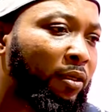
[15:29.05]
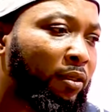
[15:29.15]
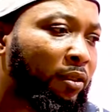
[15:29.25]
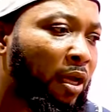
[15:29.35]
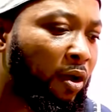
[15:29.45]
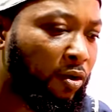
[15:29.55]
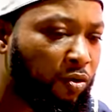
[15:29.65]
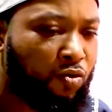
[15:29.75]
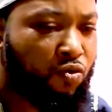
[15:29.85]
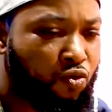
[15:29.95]
Sir,
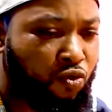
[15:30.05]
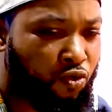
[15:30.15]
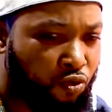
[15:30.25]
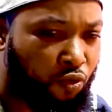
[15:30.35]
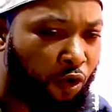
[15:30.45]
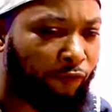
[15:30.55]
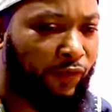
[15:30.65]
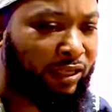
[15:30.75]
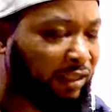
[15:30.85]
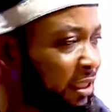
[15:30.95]
wuru won
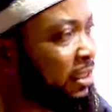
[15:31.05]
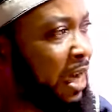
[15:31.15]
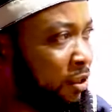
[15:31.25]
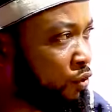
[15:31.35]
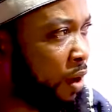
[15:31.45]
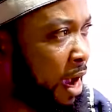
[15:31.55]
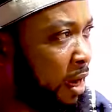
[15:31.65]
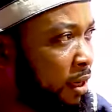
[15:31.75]
fancy jaswa.